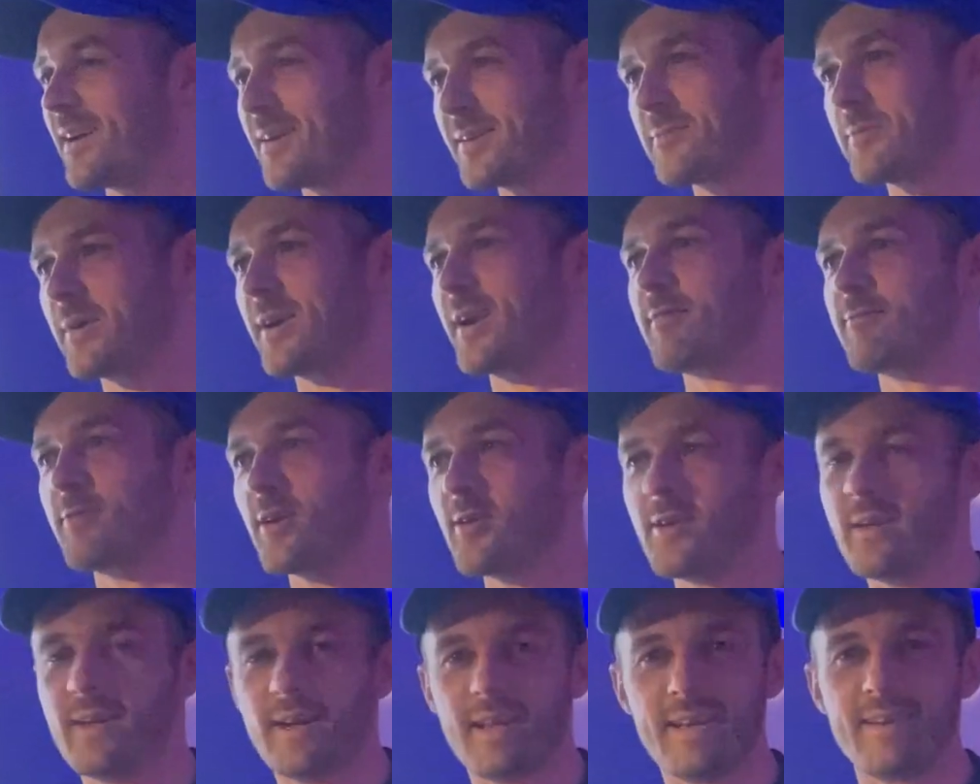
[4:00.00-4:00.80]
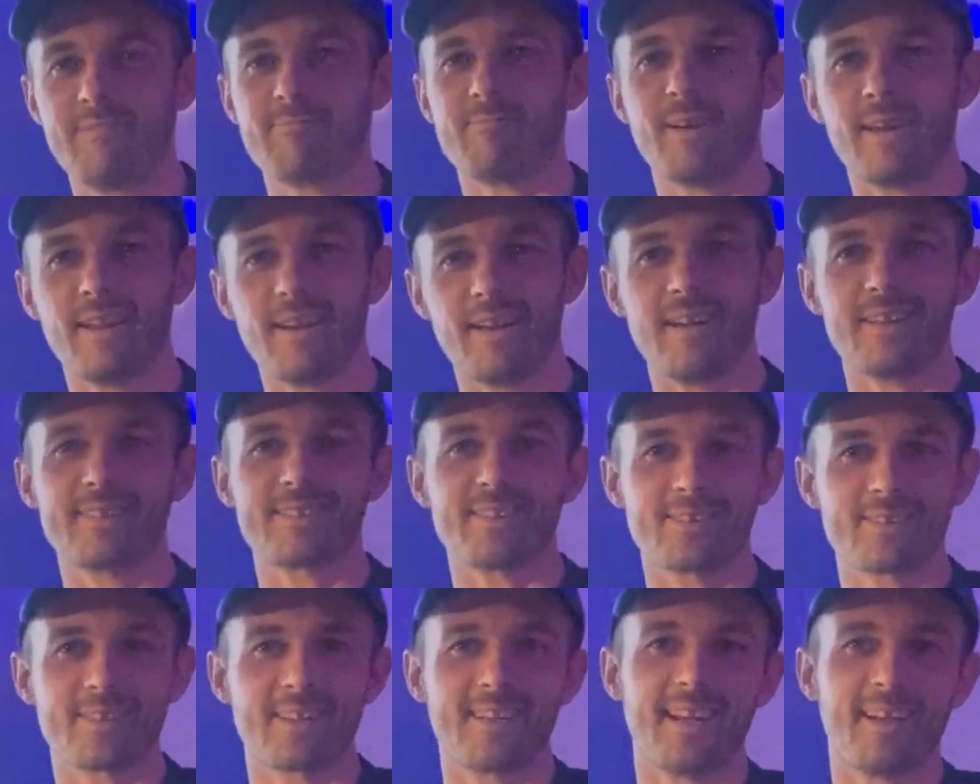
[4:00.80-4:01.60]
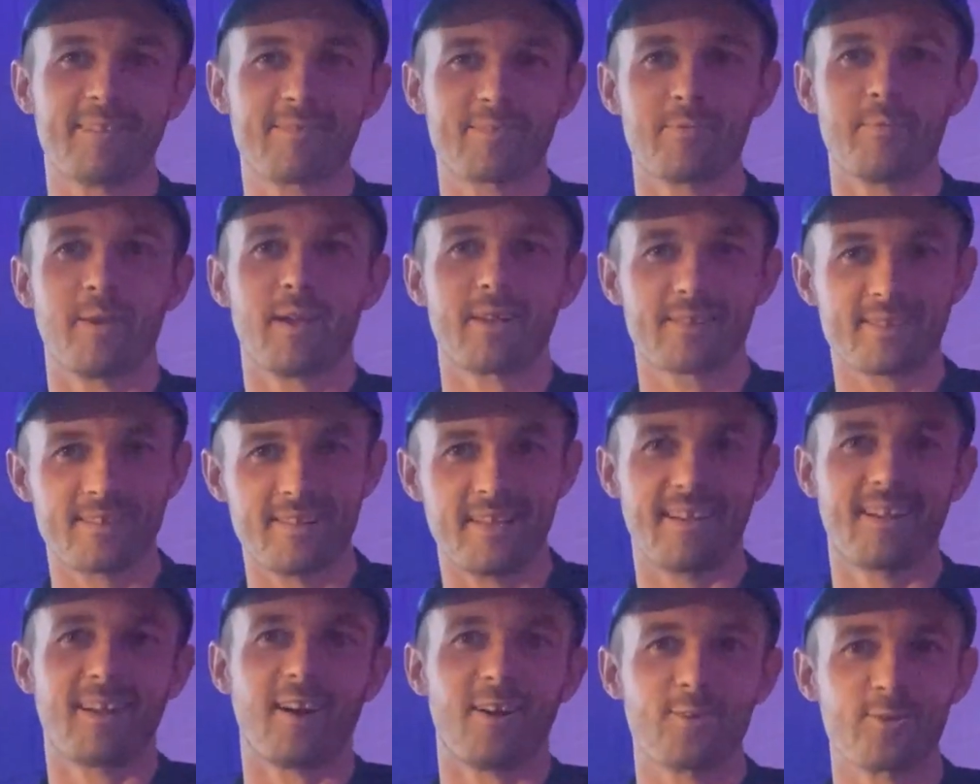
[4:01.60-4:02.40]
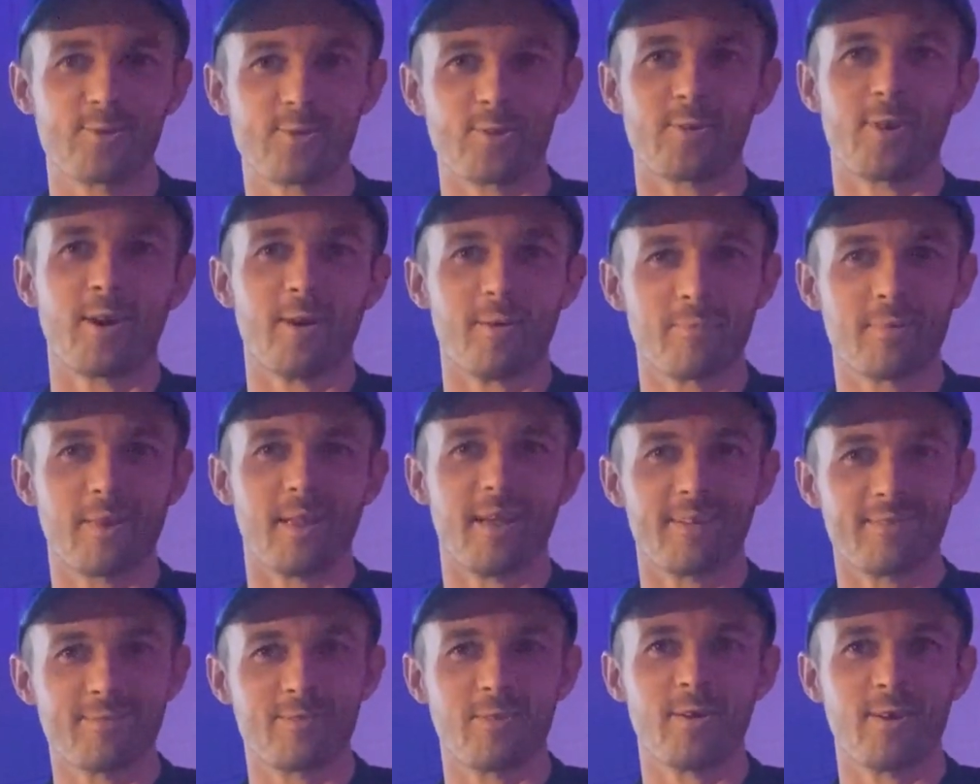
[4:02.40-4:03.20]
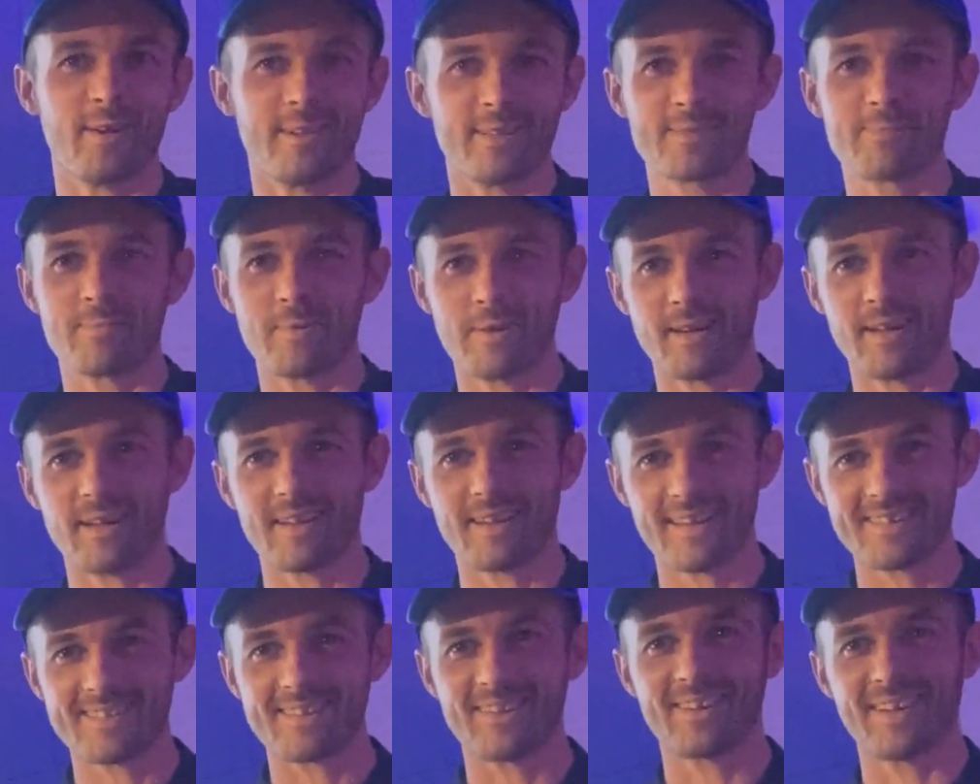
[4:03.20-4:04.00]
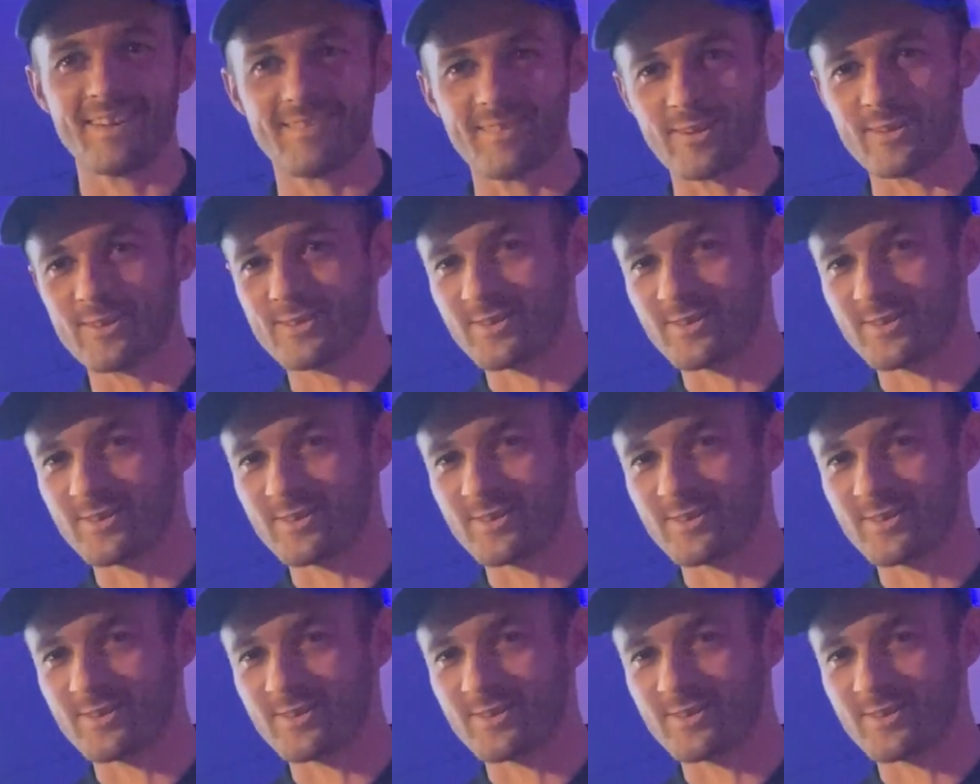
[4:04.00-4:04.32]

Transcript: When I wrote it, I didn't realize I was going to have to actually conjure up that voice, but I guess I'll give it a